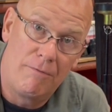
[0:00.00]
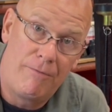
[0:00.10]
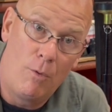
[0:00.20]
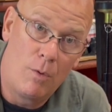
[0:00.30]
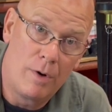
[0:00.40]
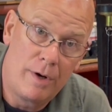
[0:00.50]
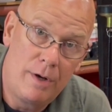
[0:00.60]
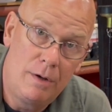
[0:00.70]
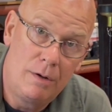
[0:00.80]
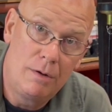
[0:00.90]

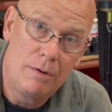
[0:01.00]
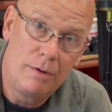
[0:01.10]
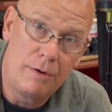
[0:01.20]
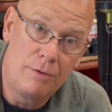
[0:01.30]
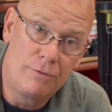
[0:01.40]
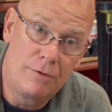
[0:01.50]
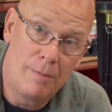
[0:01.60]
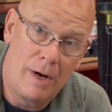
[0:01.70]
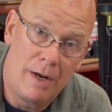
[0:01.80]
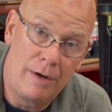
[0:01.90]
Ford used
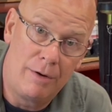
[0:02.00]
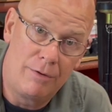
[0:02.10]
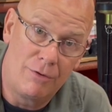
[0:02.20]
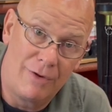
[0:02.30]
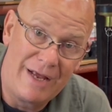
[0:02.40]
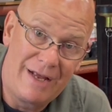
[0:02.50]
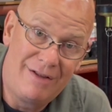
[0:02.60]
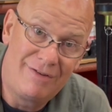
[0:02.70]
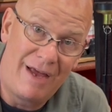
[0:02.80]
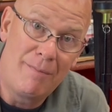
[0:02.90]
them on
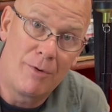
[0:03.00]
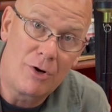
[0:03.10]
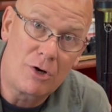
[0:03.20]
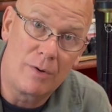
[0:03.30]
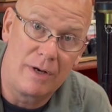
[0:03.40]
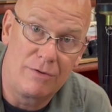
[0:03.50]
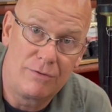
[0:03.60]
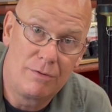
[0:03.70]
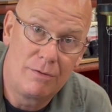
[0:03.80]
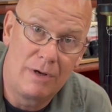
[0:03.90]
Lincolns and
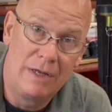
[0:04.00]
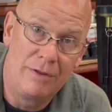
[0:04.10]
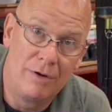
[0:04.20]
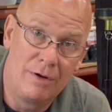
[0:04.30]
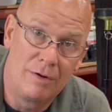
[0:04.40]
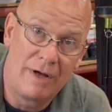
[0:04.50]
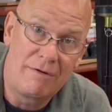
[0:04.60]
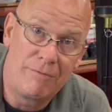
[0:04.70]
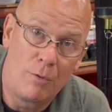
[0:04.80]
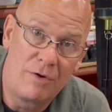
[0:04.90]
Mercurys in the
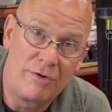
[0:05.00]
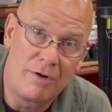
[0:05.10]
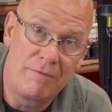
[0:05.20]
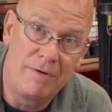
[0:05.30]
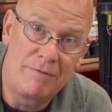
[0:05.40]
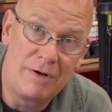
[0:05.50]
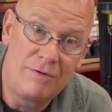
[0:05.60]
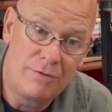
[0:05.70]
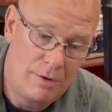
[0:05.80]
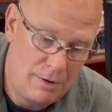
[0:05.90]
late 40s, early 50s.